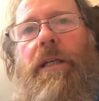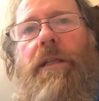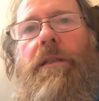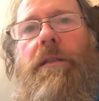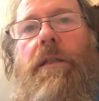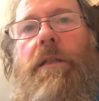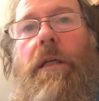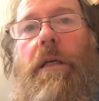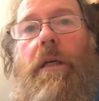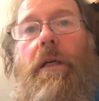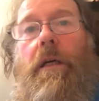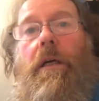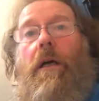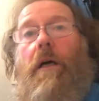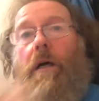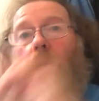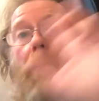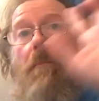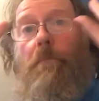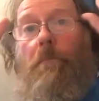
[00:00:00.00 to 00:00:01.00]
and
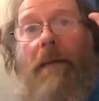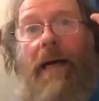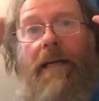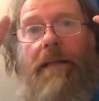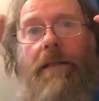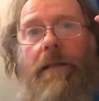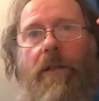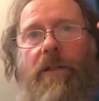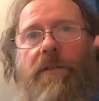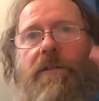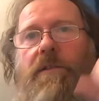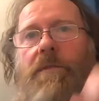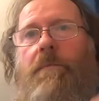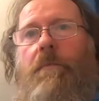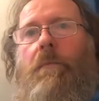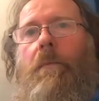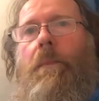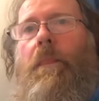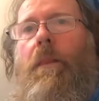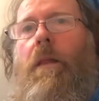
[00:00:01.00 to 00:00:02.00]
madness
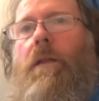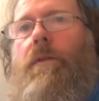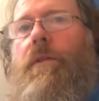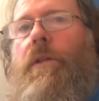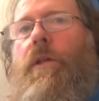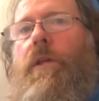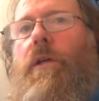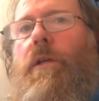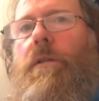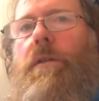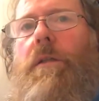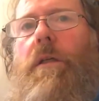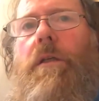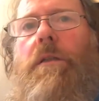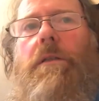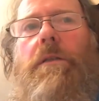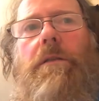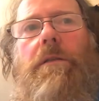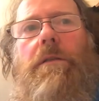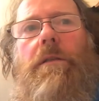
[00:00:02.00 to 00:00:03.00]
that
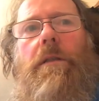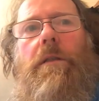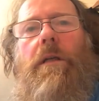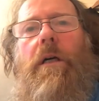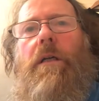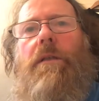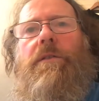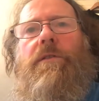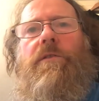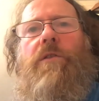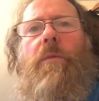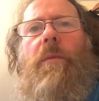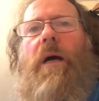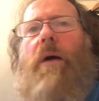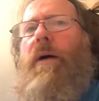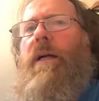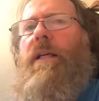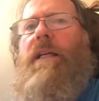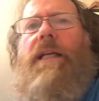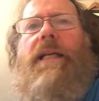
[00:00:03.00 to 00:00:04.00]

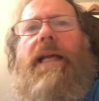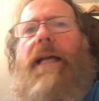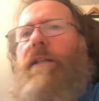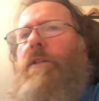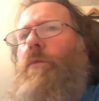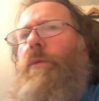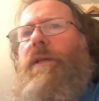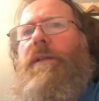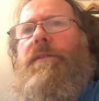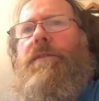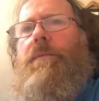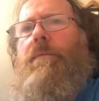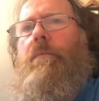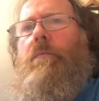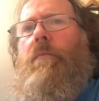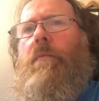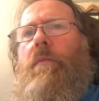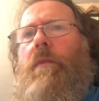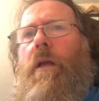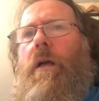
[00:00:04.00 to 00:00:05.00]
somehow I connect with.
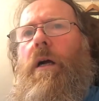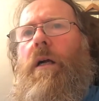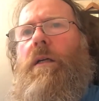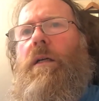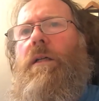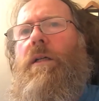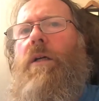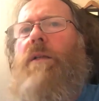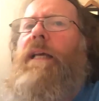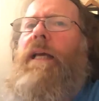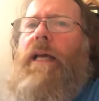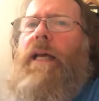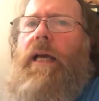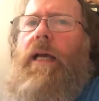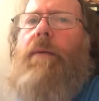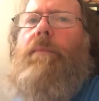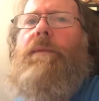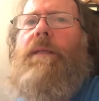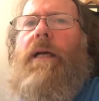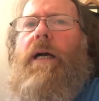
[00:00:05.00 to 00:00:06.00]
I kind of go,
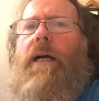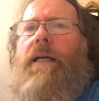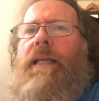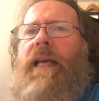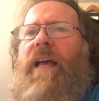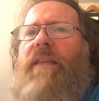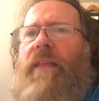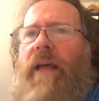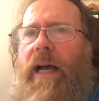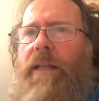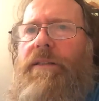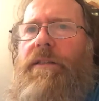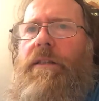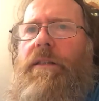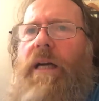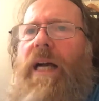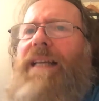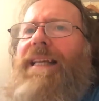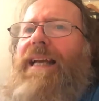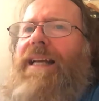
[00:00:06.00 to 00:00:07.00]
yeah, I get that.
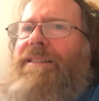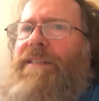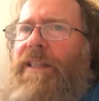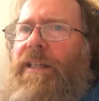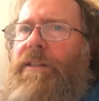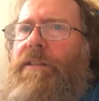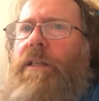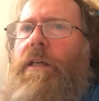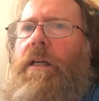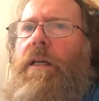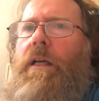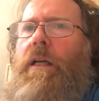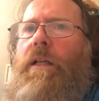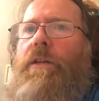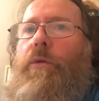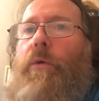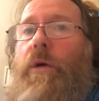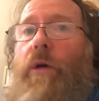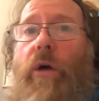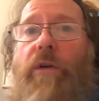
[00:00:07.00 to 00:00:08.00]
I get it.
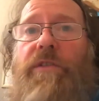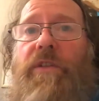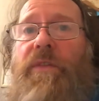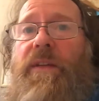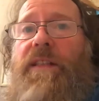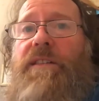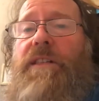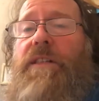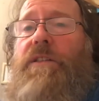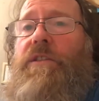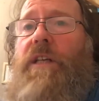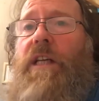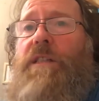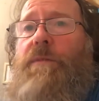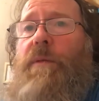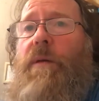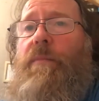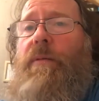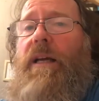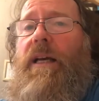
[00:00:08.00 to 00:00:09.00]
There are lots of things in
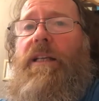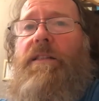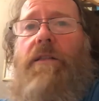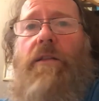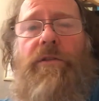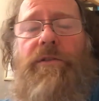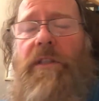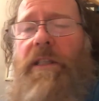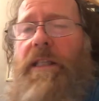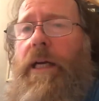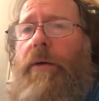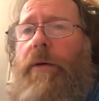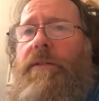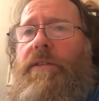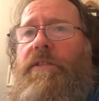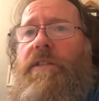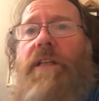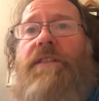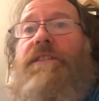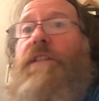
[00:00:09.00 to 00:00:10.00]
Shakespeare plays and lots of
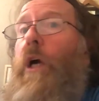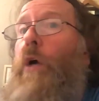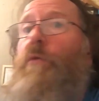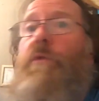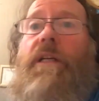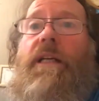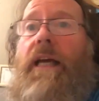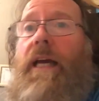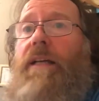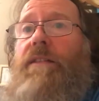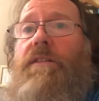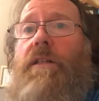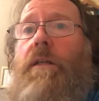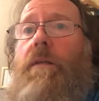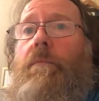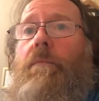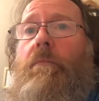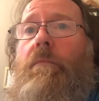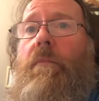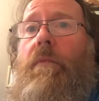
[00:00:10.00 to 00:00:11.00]
characters I don't get.
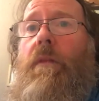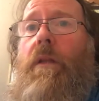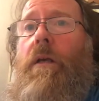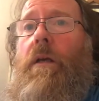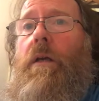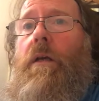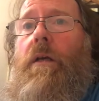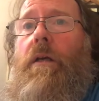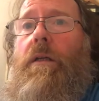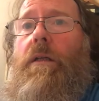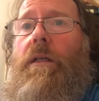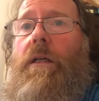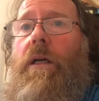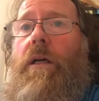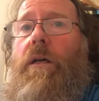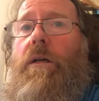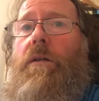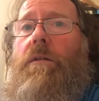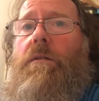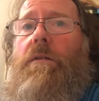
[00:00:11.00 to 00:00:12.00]
You
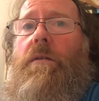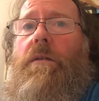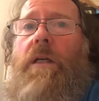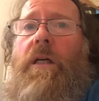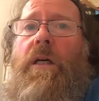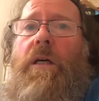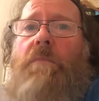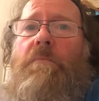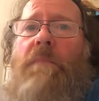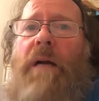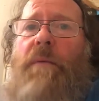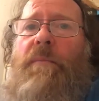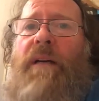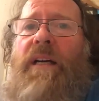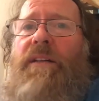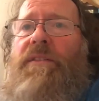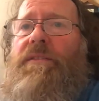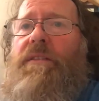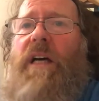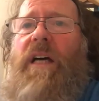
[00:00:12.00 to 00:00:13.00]
know,
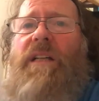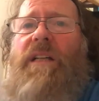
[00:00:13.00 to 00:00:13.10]
Macbeth,